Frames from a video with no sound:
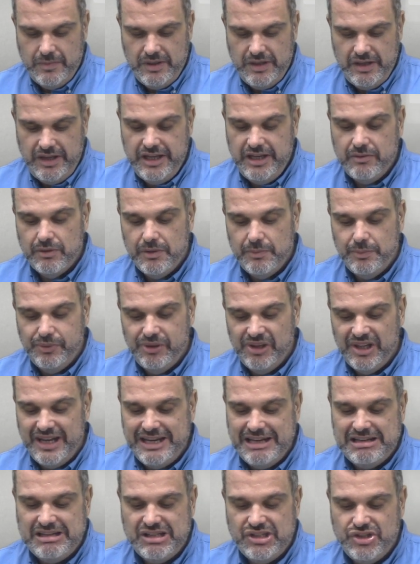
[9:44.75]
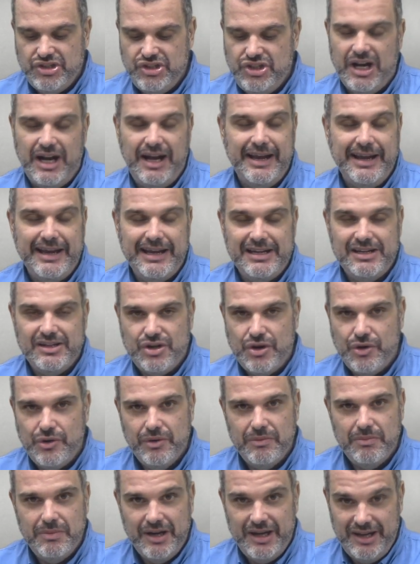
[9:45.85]
He would play his giant
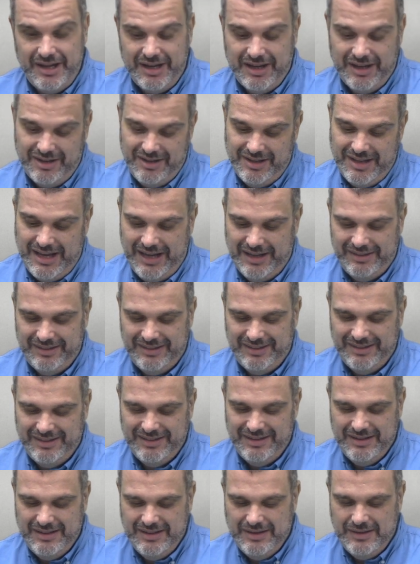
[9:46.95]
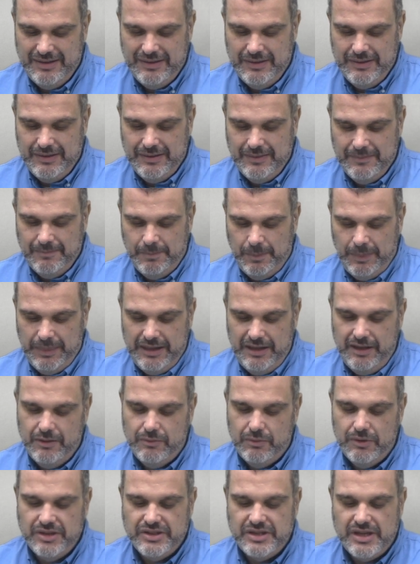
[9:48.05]
tuba in class."
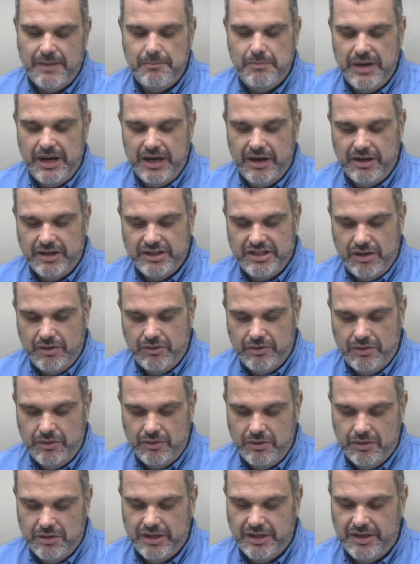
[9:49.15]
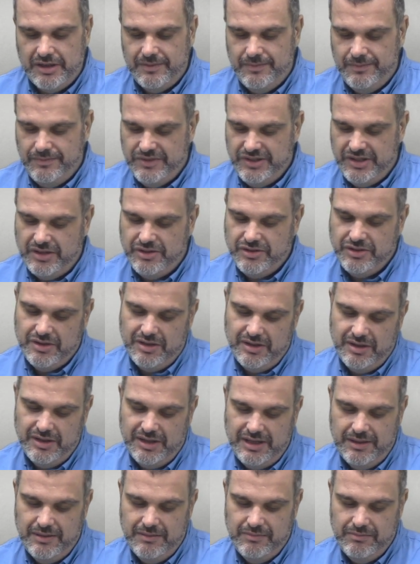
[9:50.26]
"It was a baritone horn," said
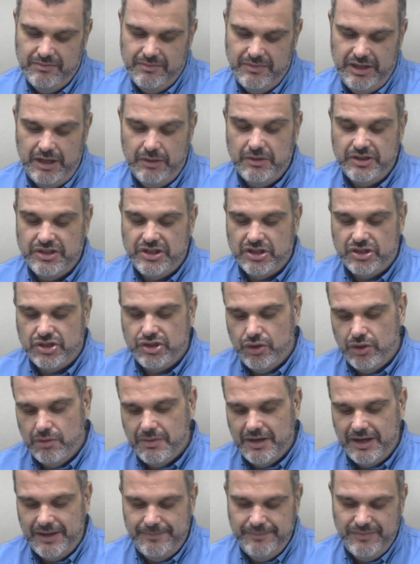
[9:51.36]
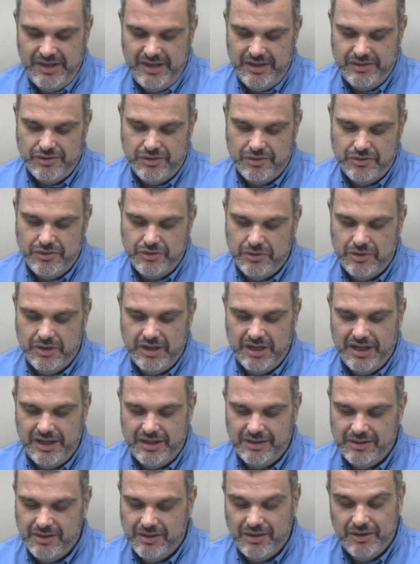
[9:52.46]
Charlotte. "It was a tuba," answered
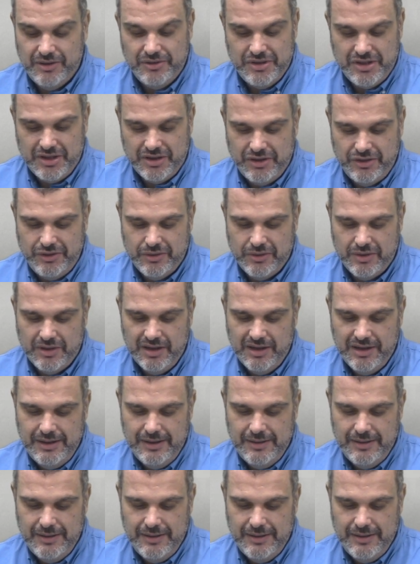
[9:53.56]
Julian, closing the door.